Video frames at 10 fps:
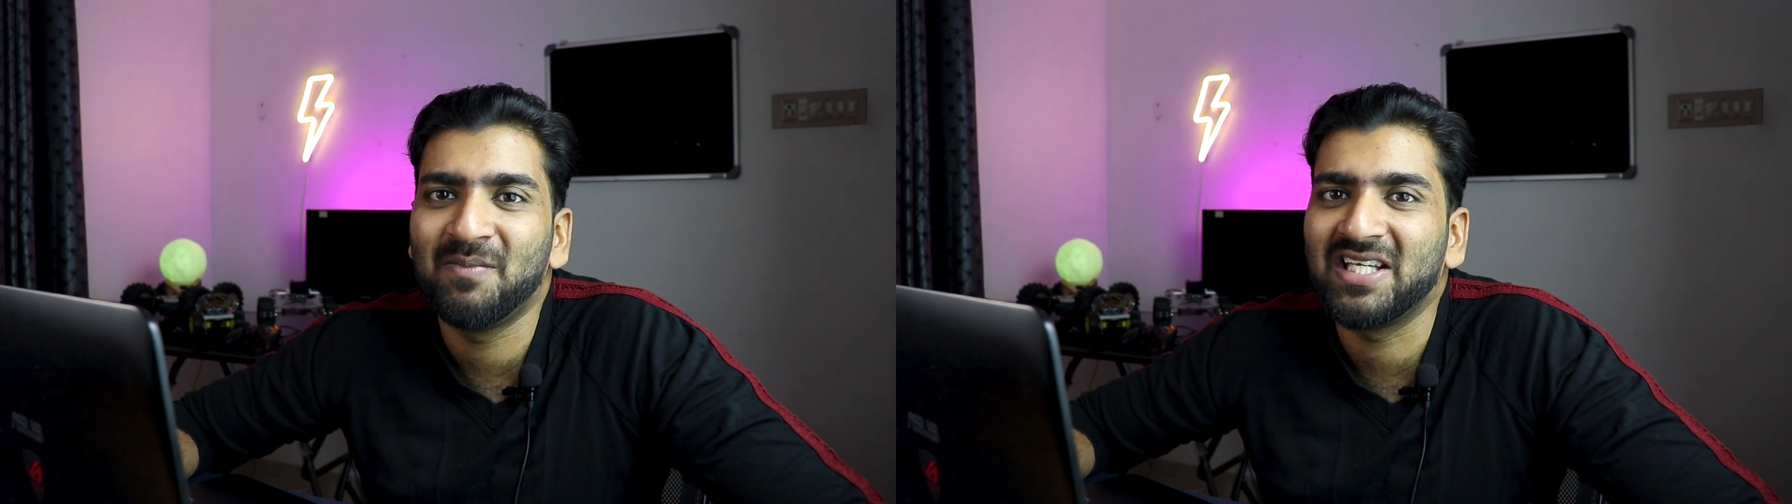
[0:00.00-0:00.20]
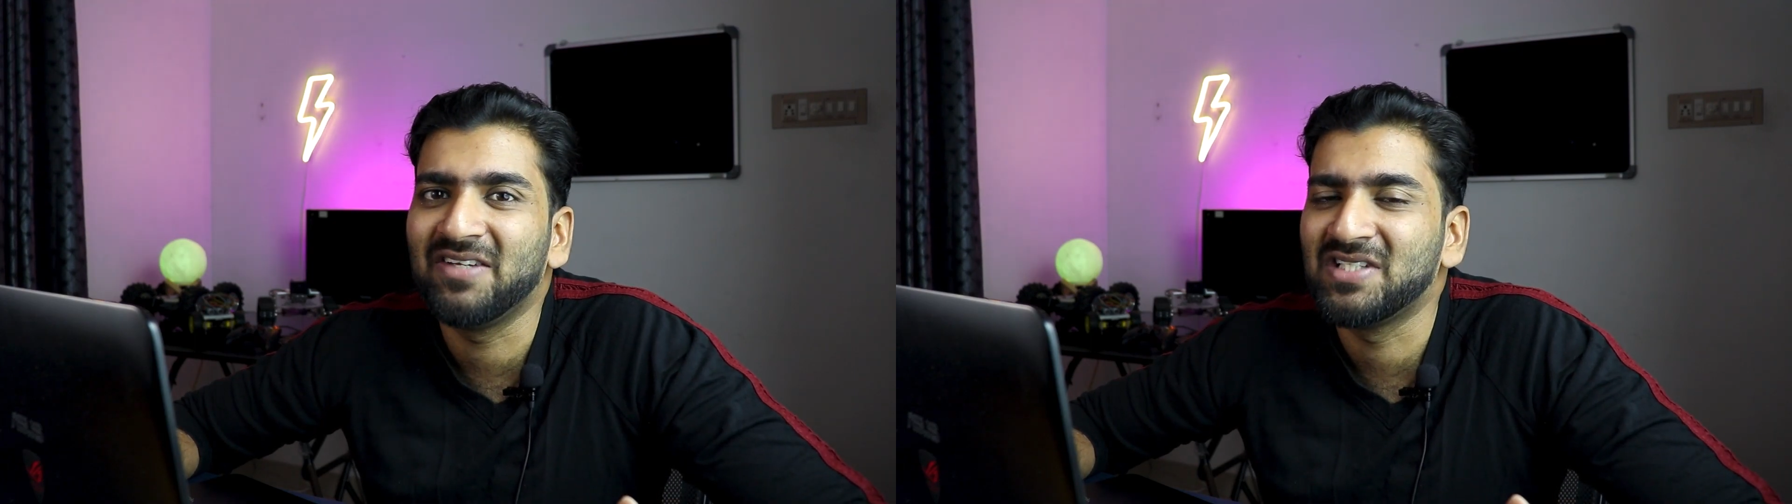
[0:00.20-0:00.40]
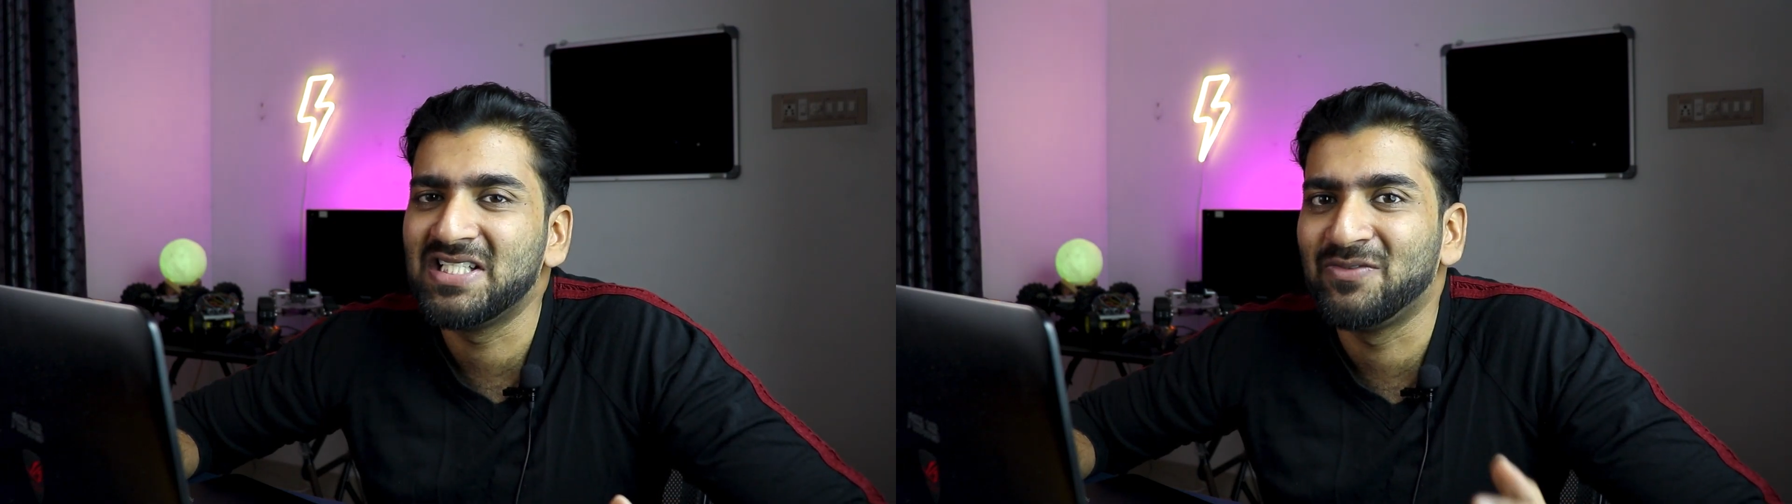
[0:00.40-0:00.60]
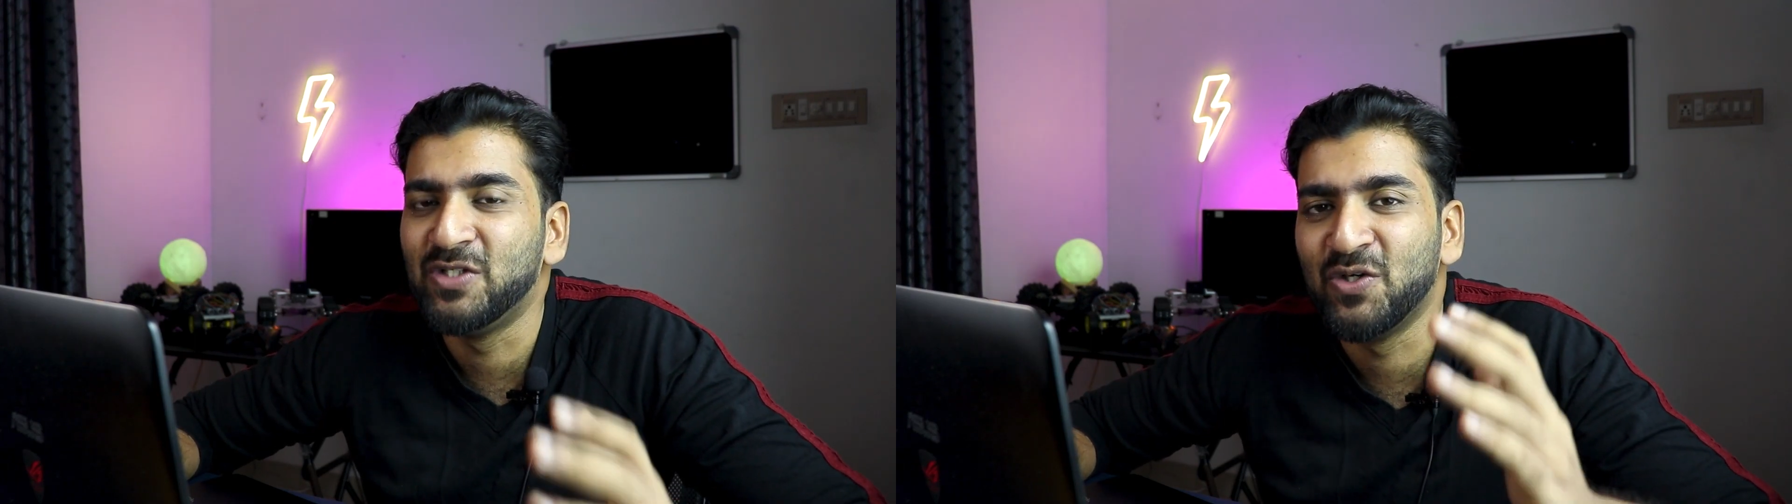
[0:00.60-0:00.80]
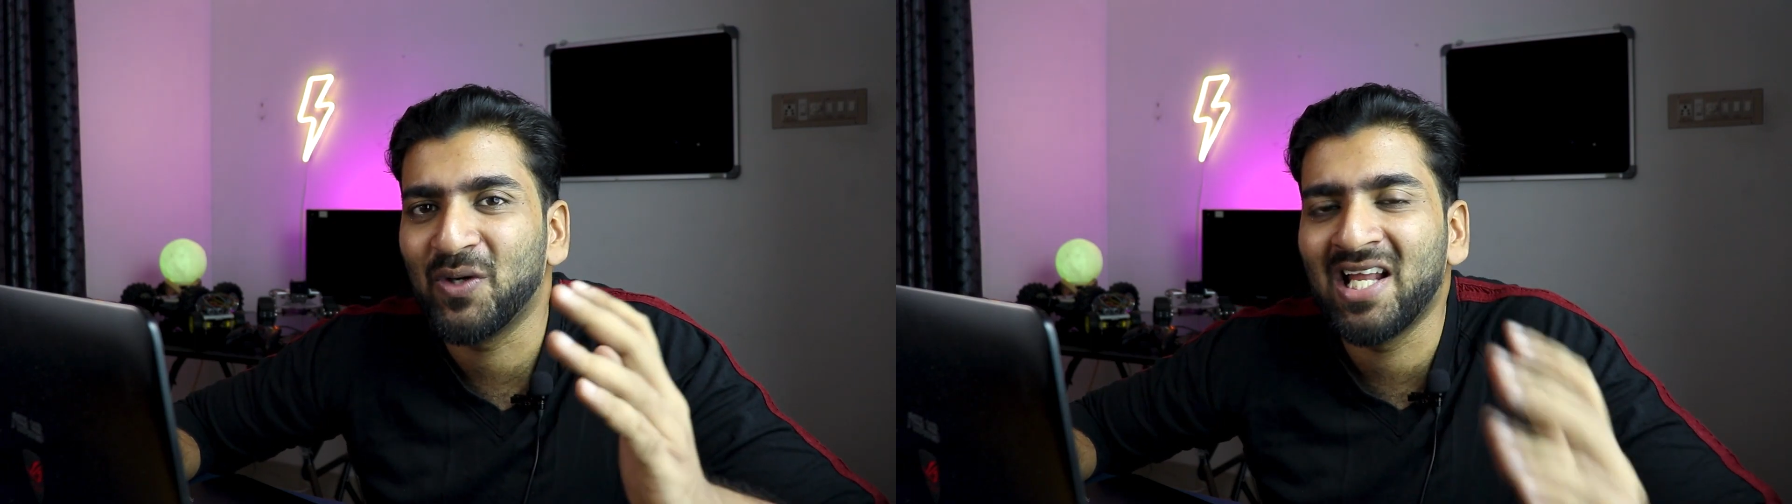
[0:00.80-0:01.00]
by giving this
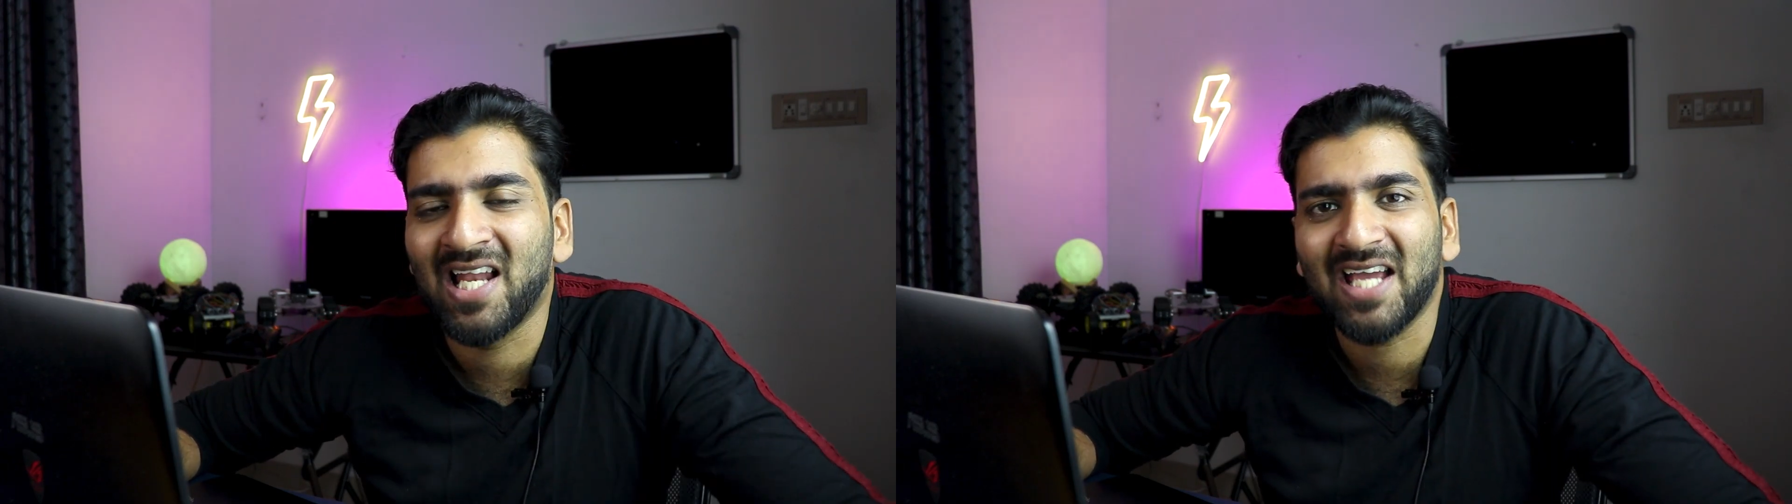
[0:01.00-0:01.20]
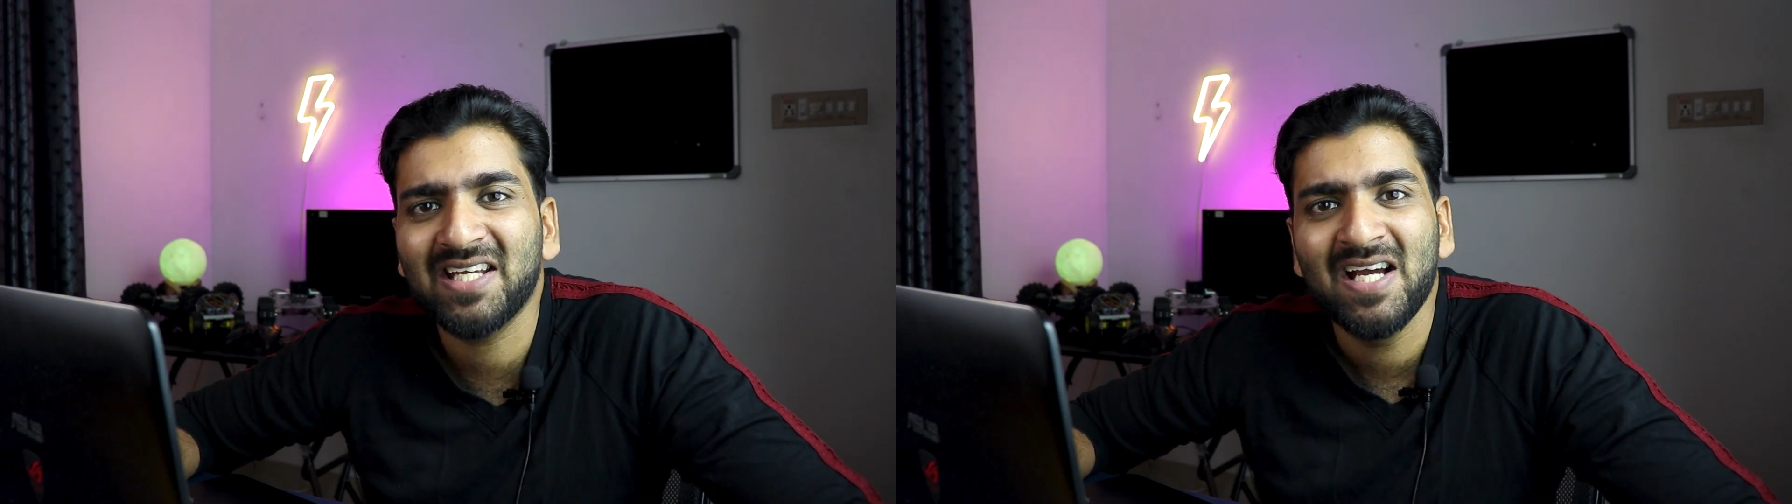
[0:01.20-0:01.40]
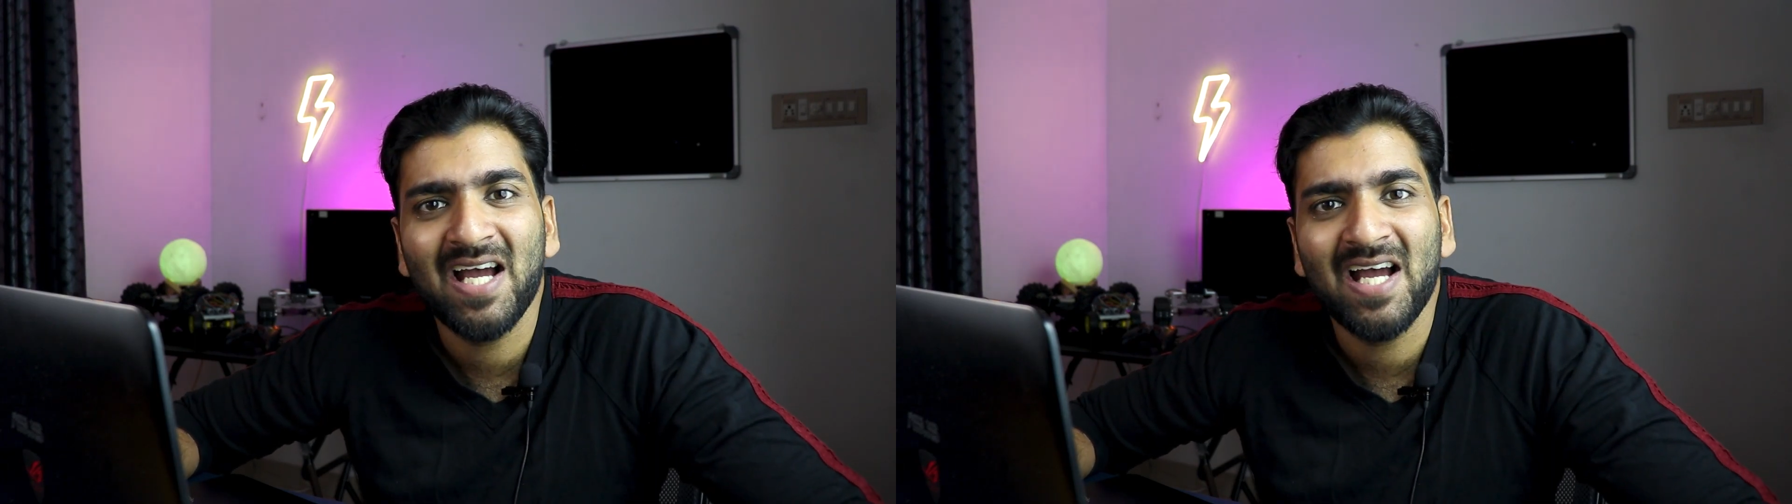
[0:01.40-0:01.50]
video a like